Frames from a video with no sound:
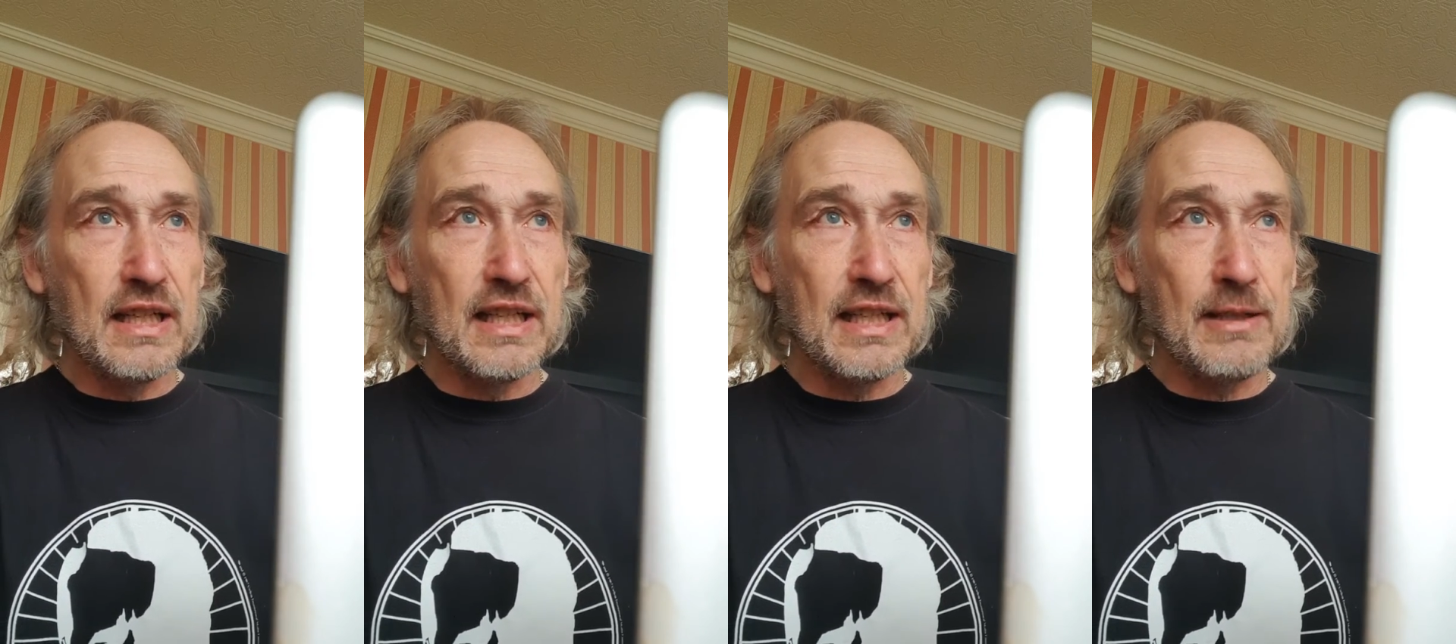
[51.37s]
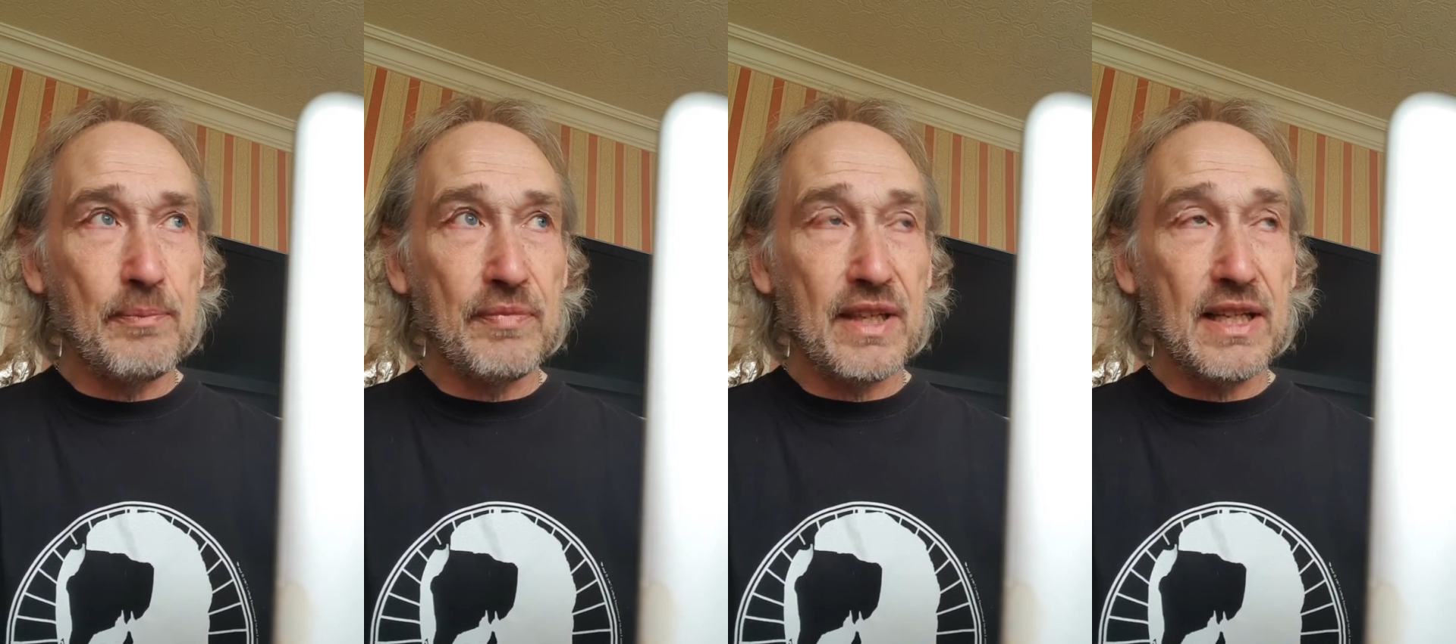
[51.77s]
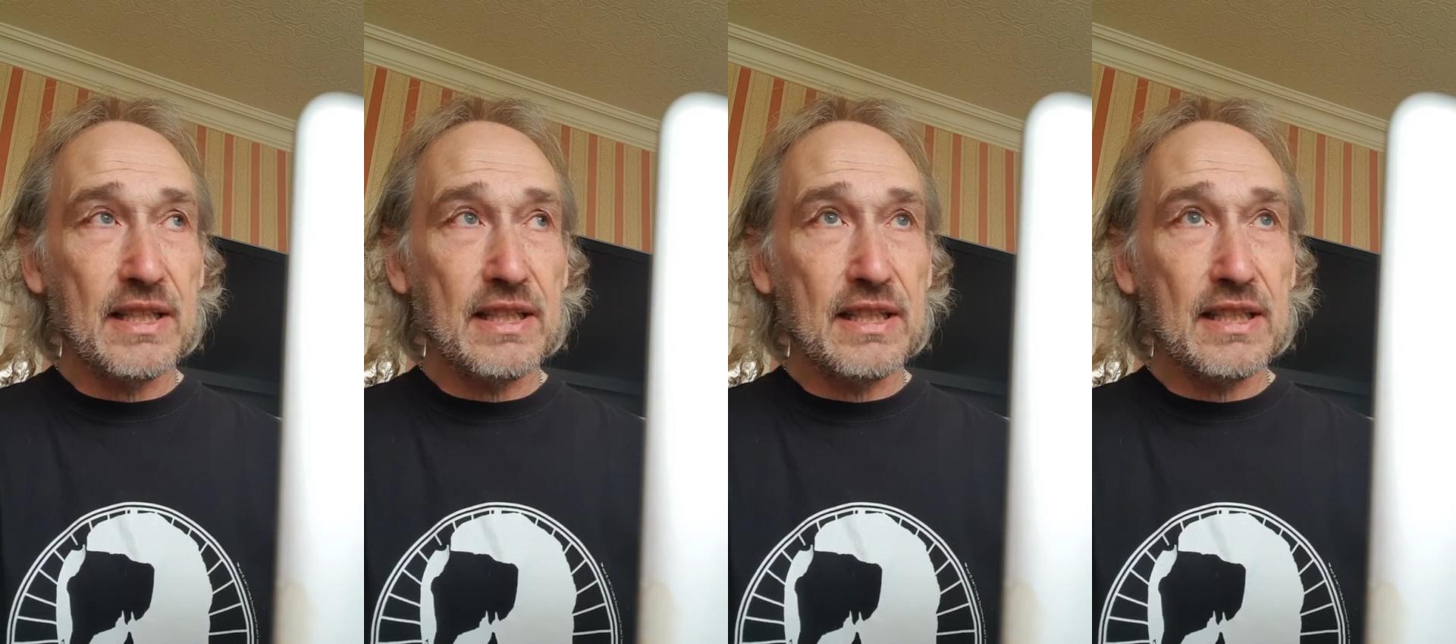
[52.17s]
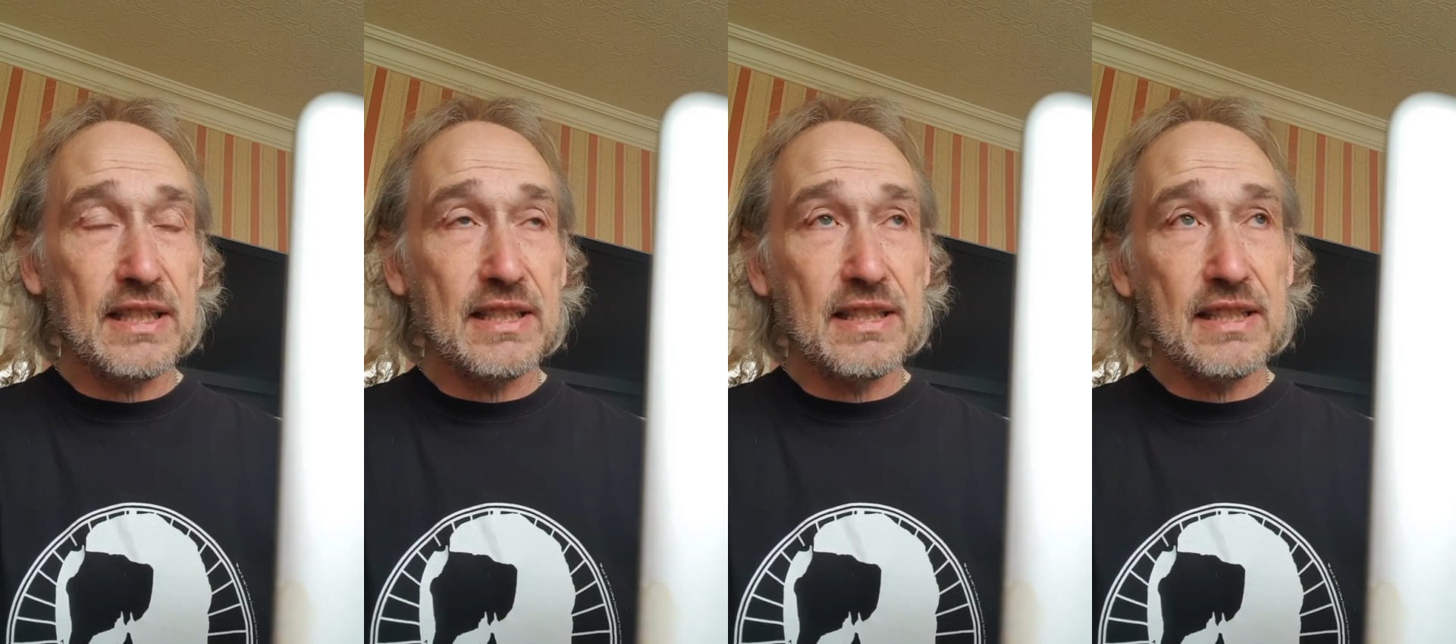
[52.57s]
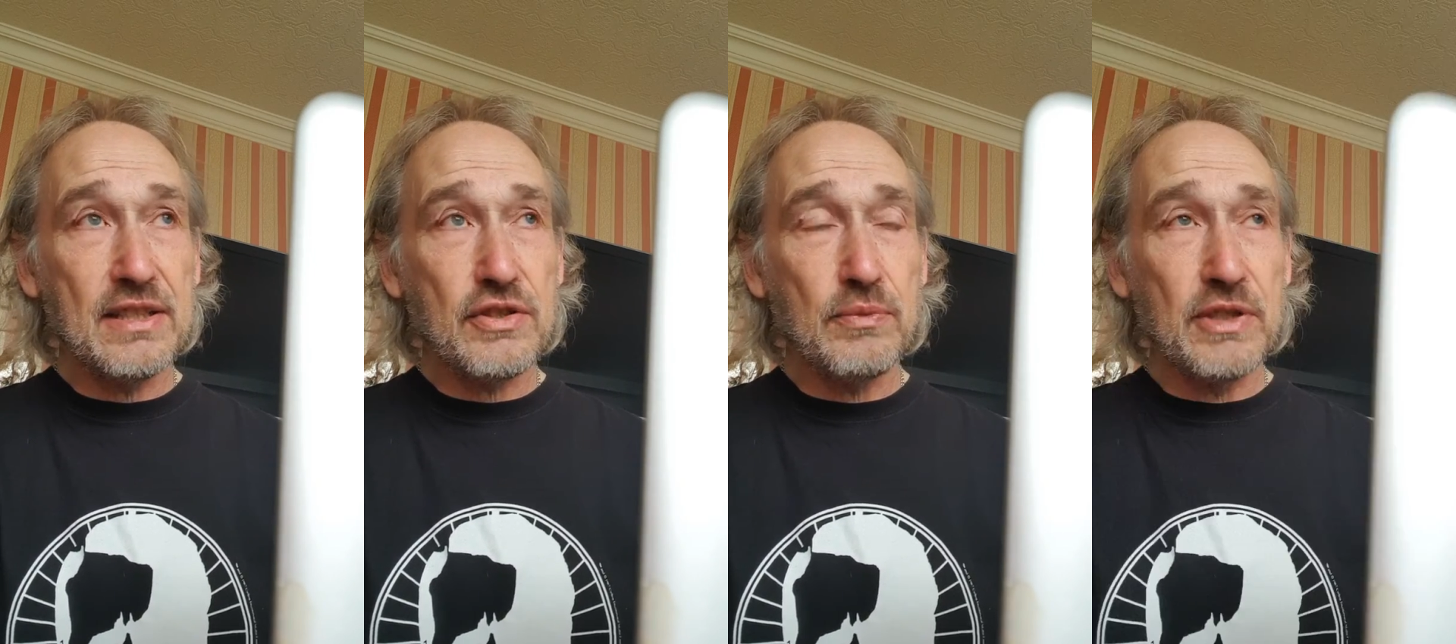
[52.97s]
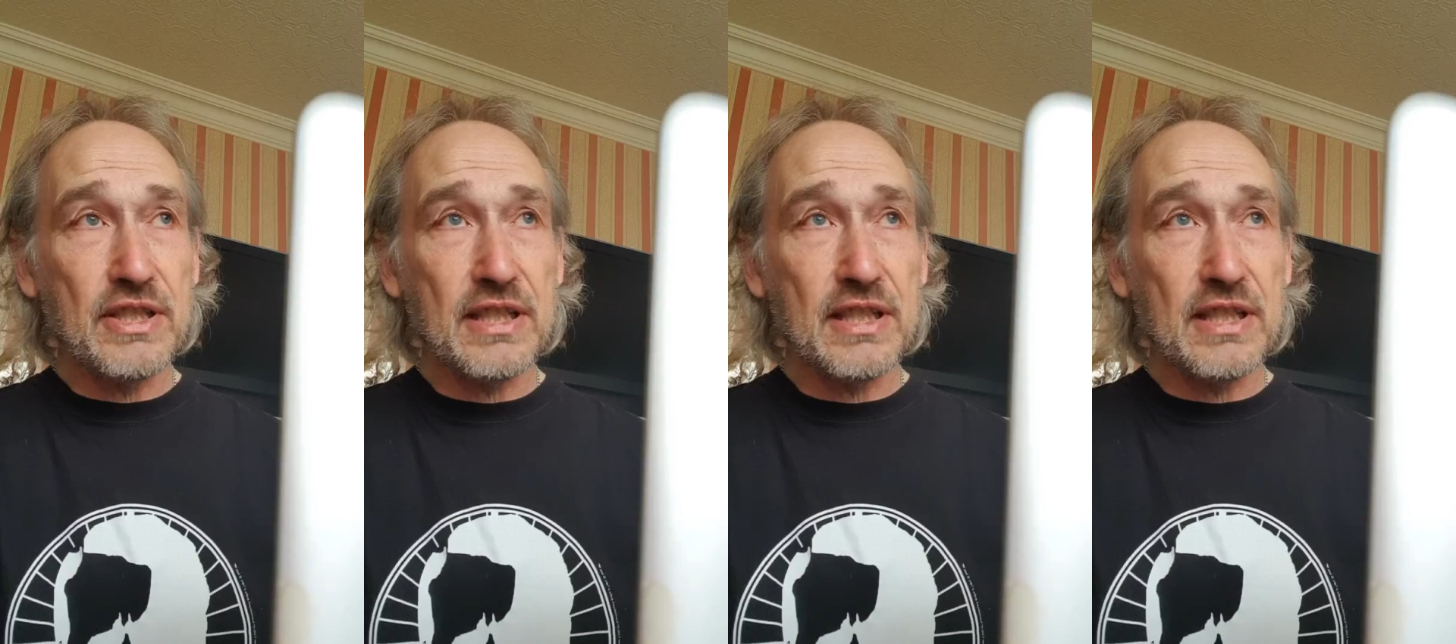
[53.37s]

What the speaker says: And it in some ways